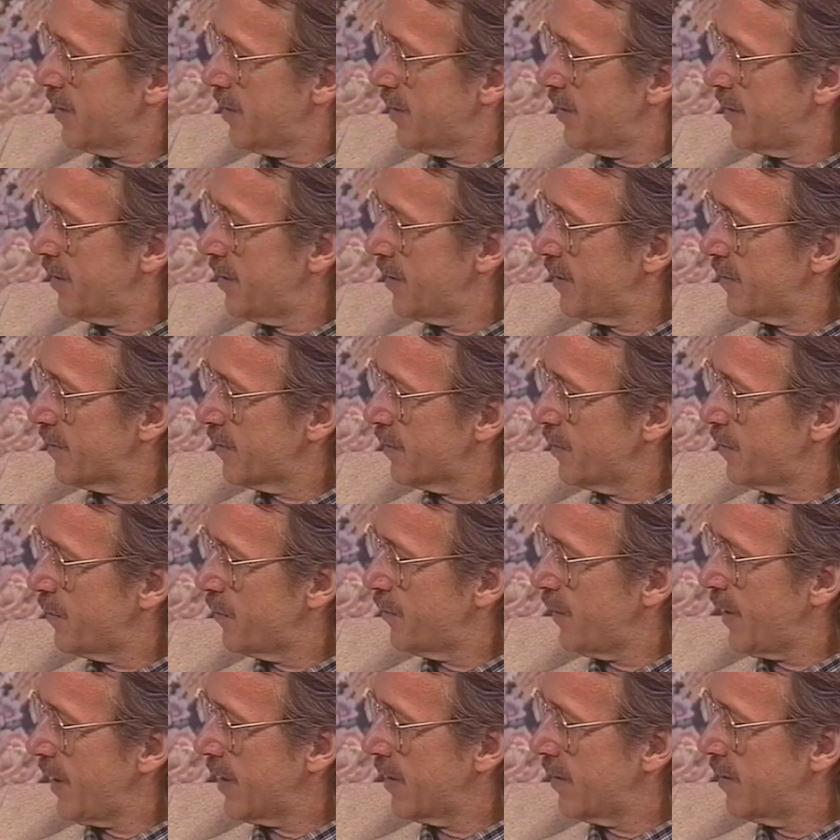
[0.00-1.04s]
like the
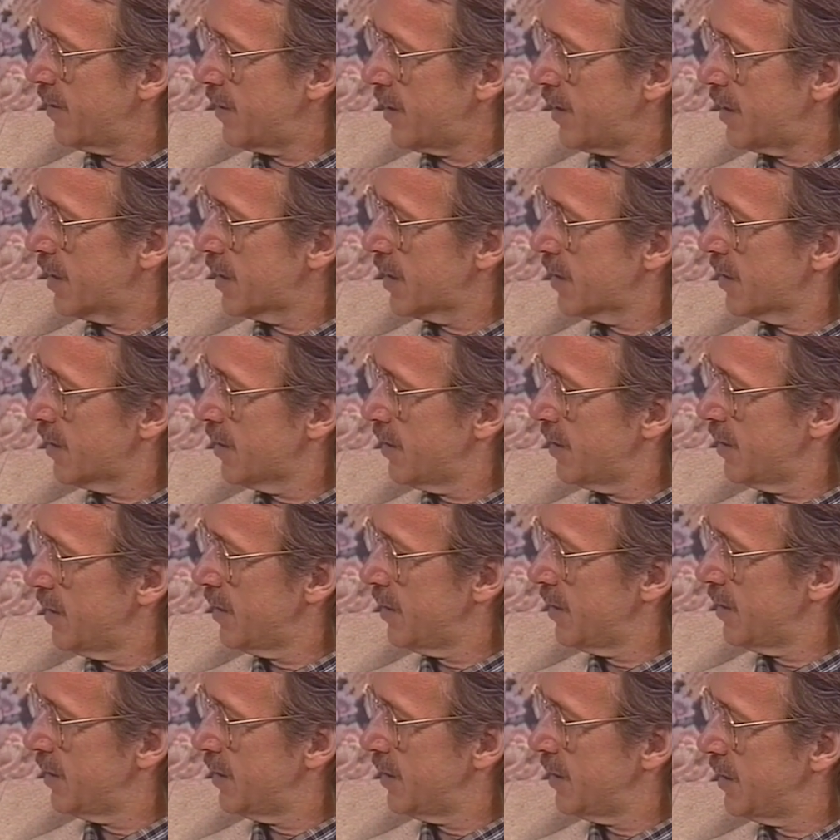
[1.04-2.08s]
the fact that
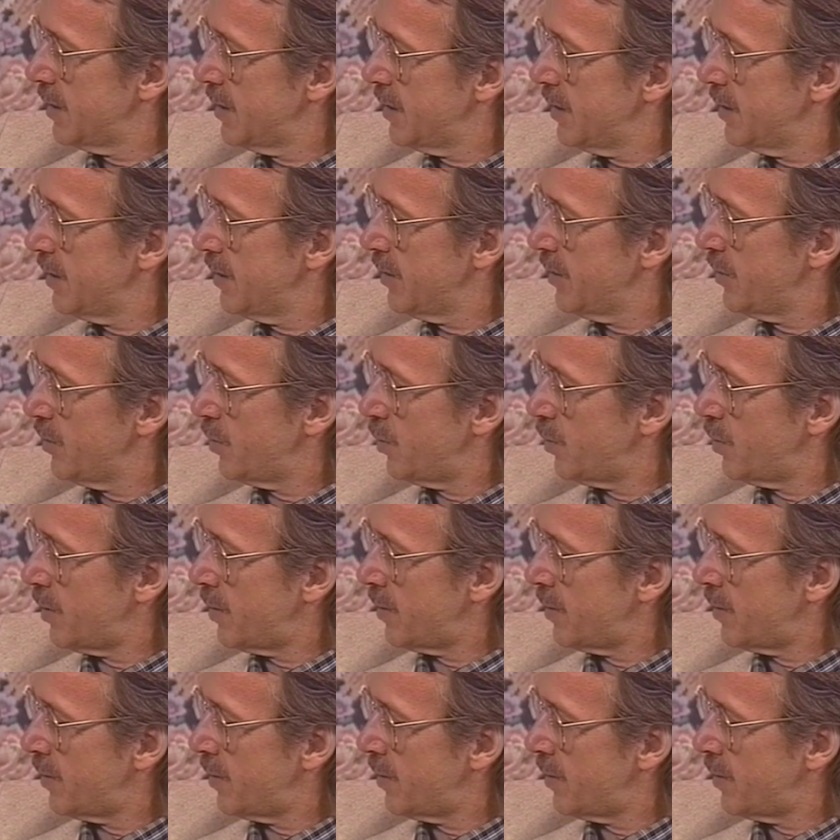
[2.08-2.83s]
you